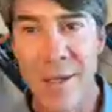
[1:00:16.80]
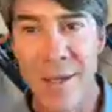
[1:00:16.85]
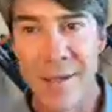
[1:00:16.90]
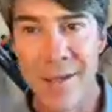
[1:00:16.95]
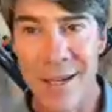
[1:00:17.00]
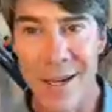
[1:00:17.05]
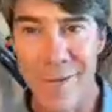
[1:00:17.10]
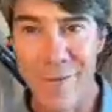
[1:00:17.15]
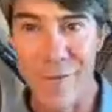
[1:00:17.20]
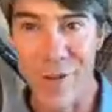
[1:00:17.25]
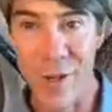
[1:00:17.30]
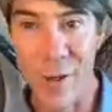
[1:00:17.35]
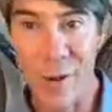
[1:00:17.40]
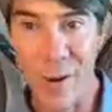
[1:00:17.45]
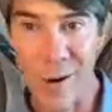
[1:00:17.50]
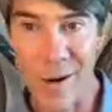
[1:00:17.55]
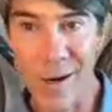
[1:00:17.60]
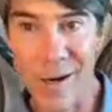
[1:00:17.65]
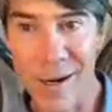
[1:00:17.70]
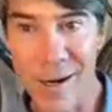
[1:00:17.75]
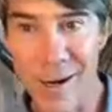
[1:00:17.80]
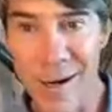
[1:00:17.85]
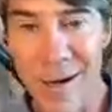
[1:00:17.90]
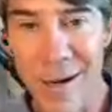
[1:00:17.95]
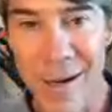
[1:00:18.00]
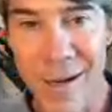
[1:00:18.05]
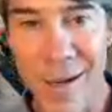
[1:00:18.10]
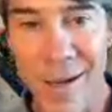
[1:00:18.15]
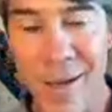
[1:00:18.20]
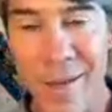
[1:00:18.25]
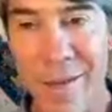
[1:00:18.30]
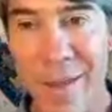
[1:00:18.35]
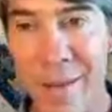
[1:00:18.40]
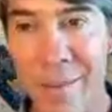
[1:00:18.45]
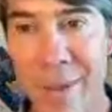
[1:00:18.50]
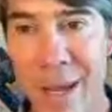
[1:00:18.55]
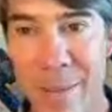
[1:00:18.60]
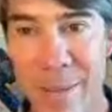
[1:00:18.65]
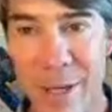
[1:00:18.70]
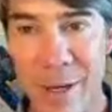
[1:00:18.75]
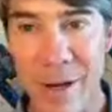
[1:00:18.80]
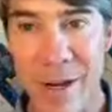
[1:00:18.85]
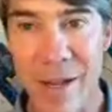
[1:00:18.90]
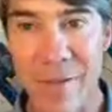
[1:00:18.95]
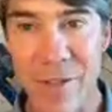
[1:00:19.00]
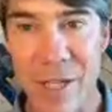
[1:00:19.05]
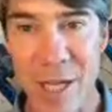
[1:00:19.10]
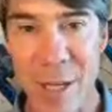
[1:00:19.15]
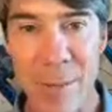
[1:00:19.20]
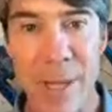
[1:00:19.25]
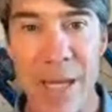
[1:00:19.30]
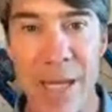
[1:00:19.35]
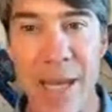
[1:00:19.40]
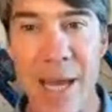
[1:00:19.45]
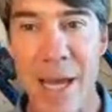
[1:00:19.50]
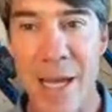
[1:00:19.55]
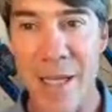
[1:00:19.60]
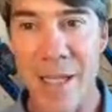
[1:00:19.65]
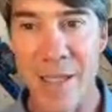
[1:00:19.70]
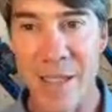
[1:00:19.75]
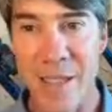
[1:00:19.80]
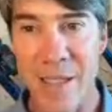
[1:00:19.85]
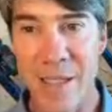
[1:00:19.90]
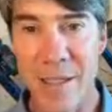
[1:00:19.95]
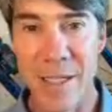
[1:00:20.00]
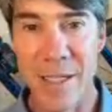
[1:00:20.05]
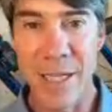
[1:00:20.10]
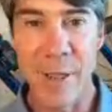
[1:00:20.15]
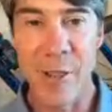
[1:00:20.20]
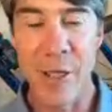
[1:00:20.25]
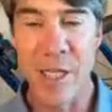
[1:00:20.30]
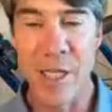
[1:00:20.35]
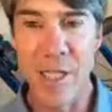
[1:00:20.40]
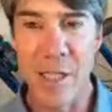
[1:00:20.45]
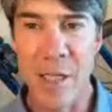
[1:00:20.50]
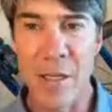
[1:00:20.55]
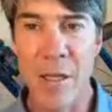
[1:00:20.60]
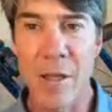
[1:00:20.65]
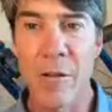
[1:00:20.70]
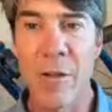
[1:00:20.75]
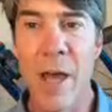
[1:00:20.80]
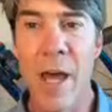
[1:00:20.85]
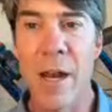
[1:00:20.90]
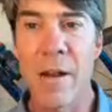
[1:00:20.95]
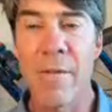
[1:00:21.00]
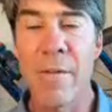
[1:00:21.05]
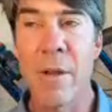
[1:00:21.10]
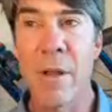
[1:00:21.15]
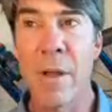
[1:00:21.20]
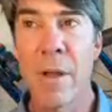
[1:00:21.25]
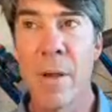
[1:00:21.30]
Did it feel harder? Then maybe your FTP has decreased. And a lot of